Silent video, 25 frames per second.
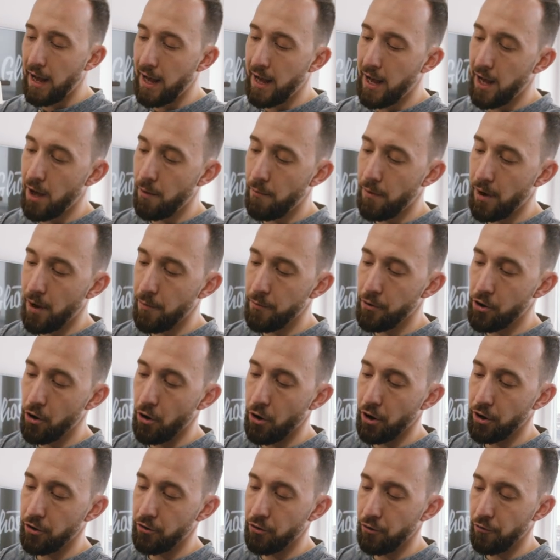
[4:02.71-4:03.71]
um, I'm
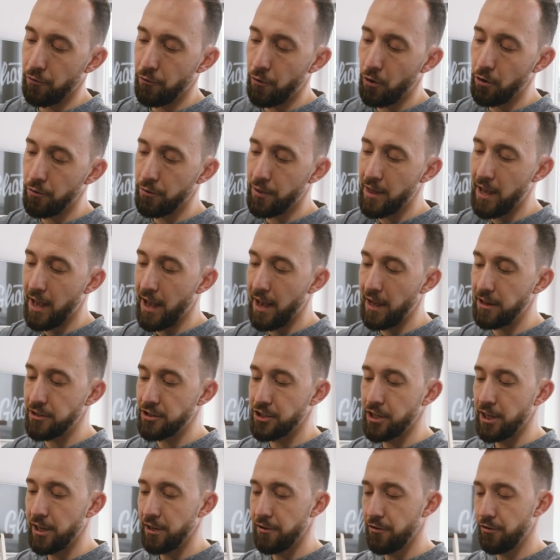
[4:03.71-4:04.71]
going to fold the
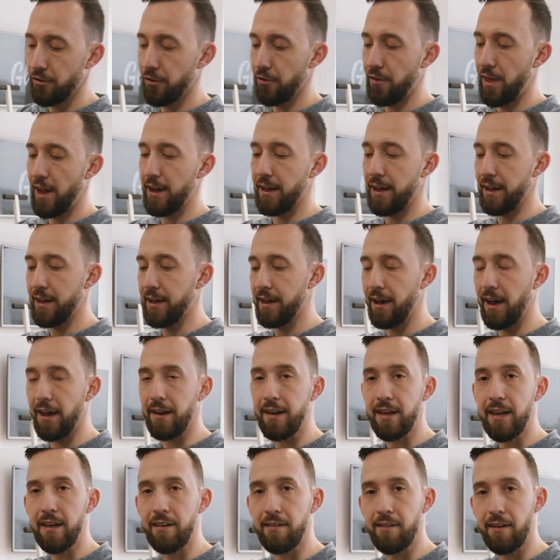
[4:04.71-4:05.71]
edge so that I
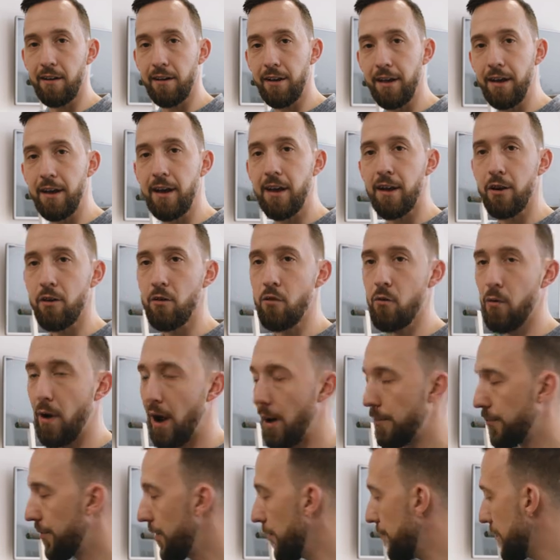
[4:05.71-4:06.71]
can easily
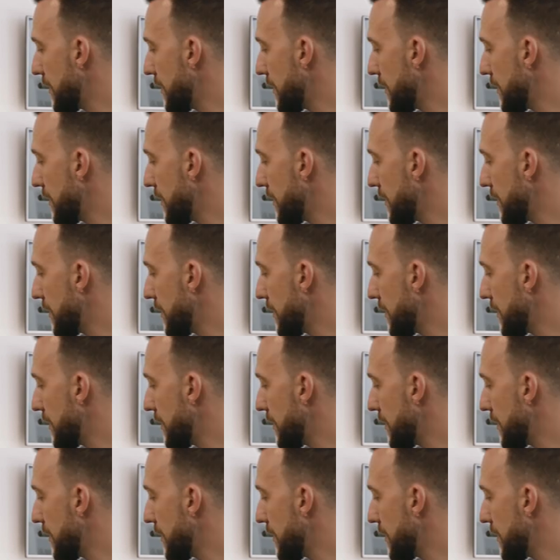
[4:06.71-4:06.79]
grab the